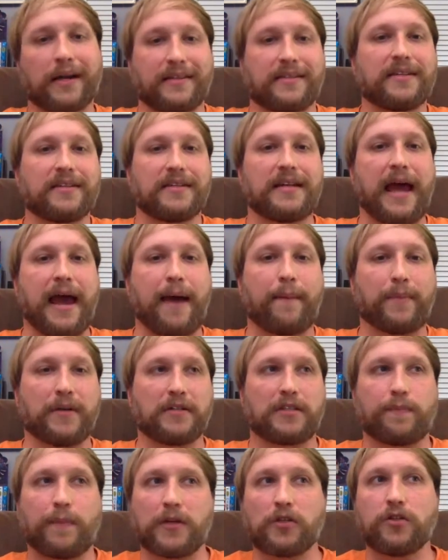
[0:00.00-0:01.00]
It doesn't happen,
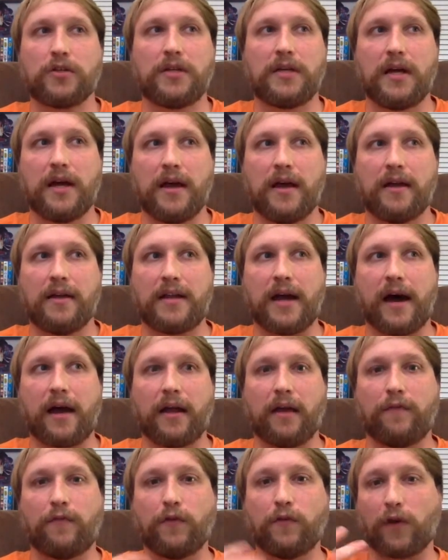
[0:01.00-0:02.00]
especially not
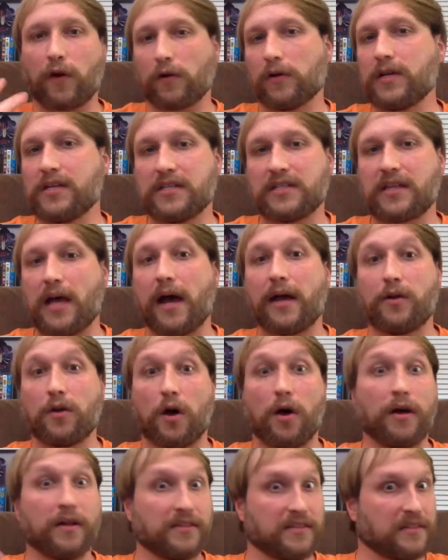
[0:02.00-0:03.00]
if you've already signed
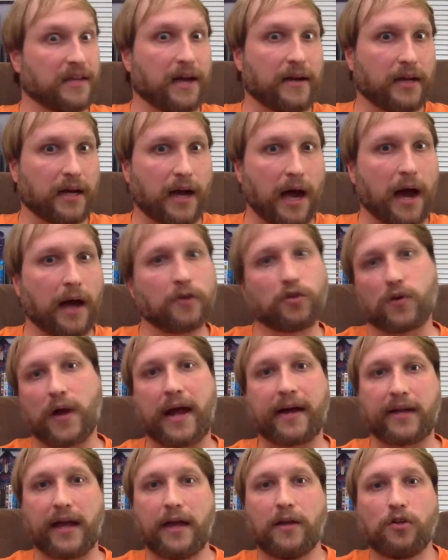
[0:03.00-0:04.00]
on, signed a
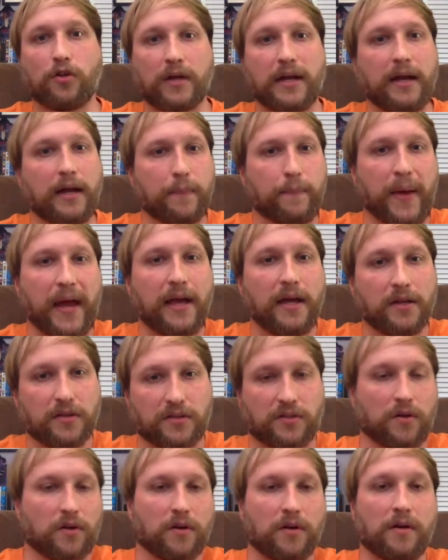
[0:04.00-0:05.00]
contract, and you're getting paid a
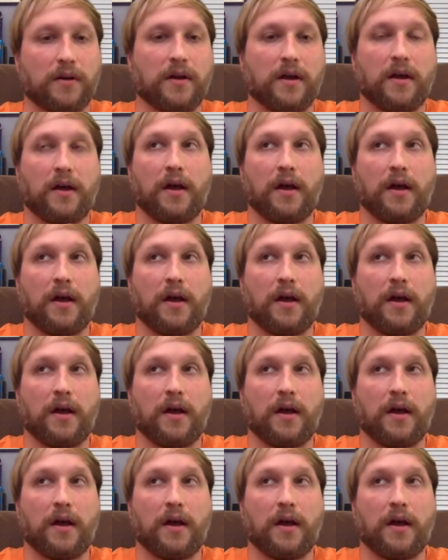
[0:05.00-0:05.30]
certain,